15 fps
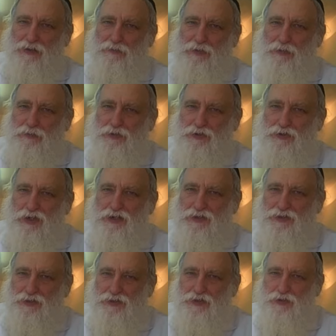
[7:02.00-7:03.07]
and people try to
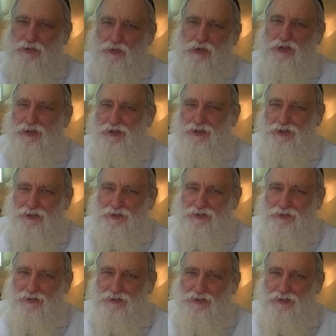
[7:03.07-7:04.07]
destroy each other